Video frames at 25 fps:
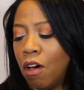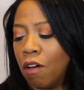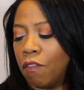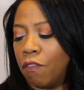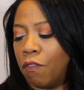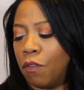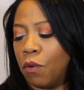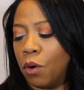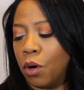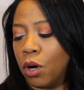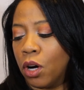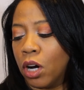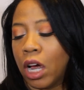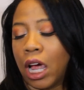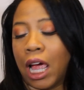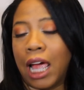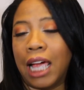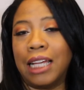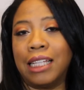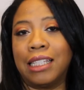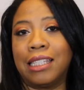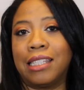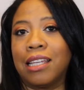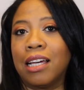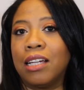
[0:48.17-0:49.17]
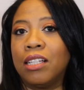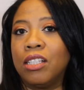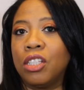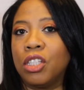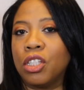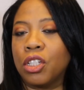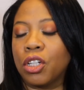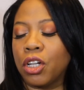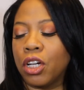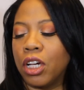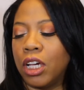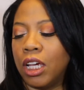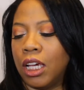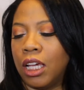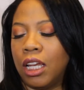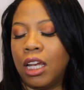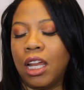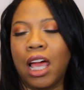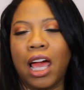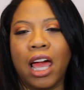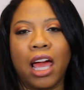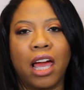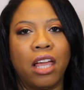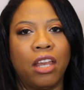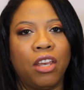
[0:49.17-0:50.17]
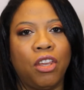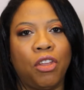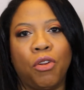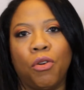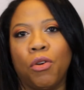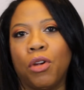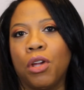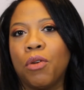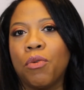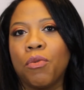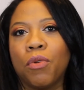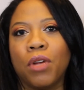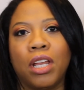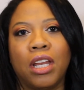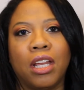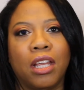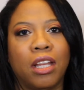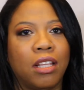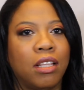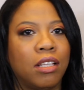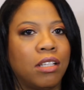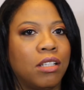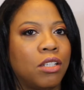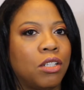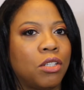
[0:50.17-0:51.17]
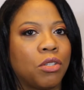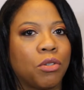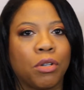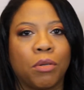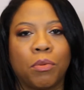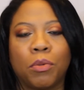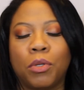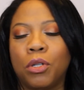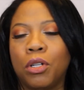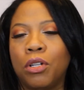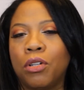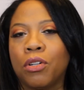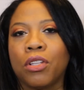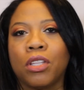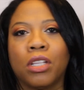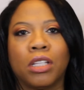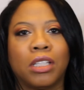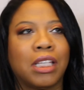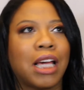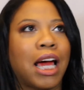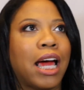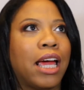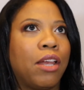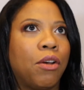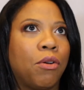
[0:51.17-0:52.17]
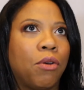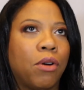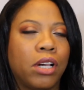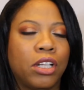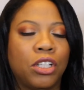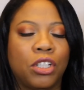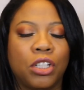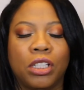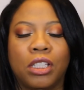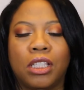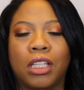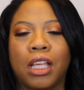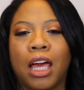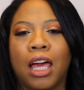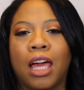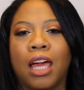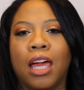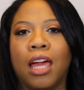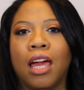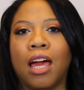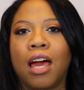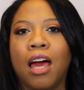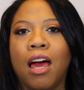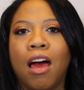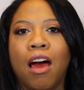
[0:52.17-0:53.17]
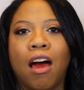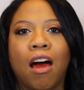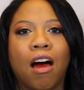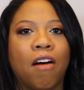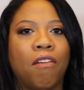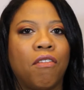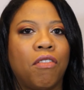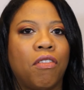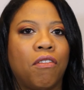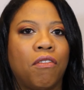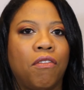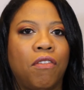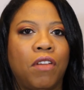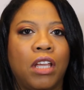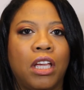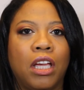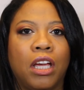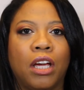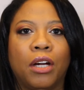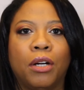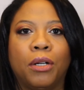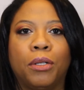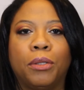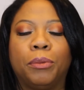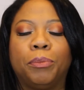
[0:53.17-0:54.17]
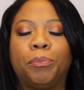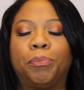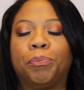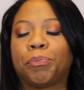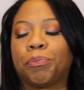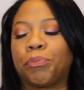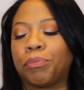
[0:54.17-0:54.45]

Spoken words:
for a sunscreen, and you can read it in the description, or the title I should say of the video